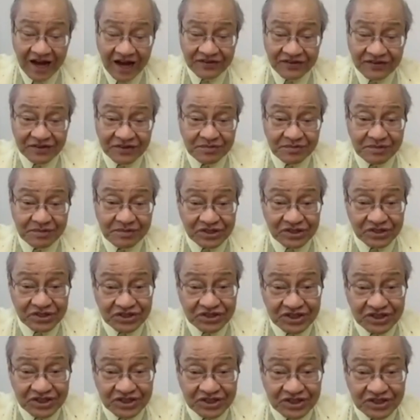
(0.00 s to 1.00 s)
After
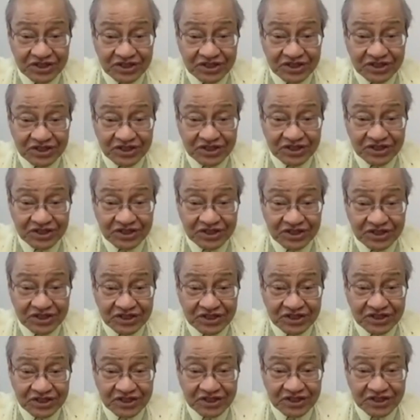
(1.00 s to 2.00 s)
Beijing had already been
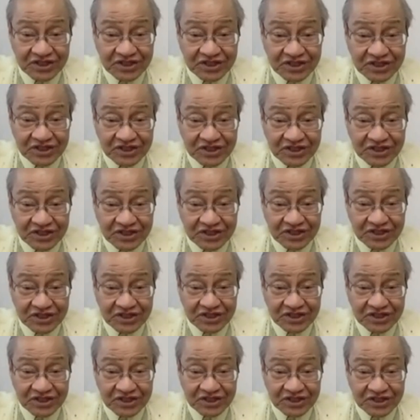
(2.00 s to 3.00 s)
clear of infection
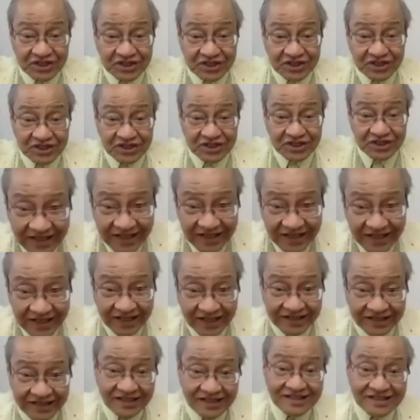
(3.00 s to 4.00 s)
for almost 2
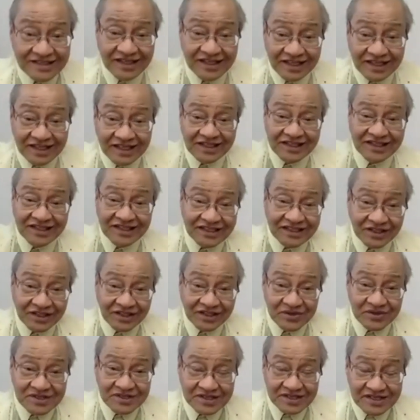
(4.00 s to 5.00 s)
months. And then
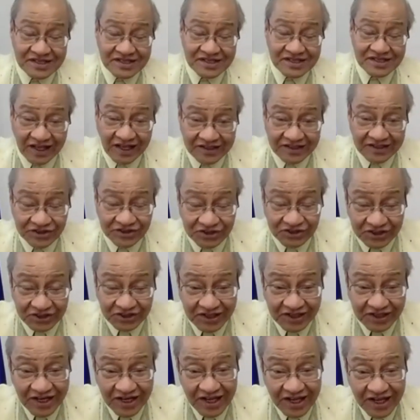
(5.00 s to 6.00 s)
suddenly there was this
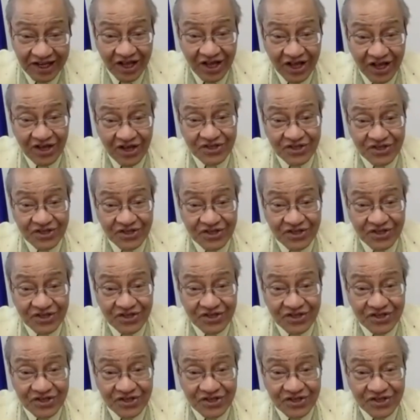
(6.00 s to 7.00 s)
cluster. So
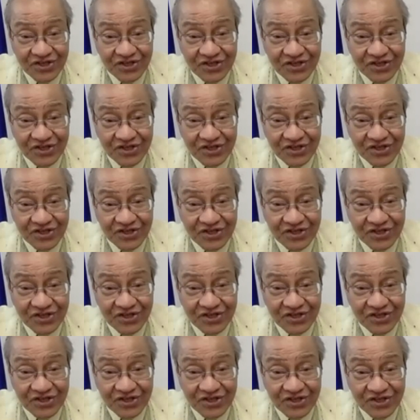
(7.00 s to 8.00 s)
here they applied
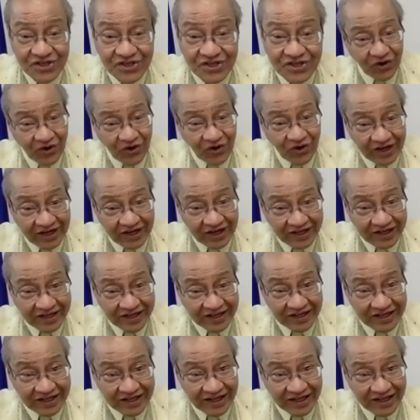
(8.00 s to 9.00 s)
what you would call
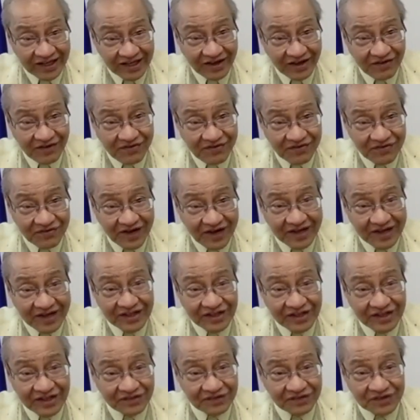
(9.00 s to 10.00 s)
a
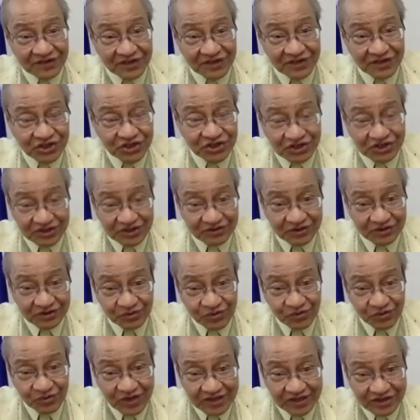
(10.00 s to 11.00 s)
finer version of the
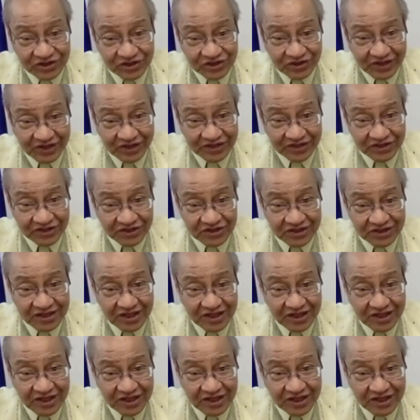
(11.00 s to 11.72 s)
Wuhan strategy.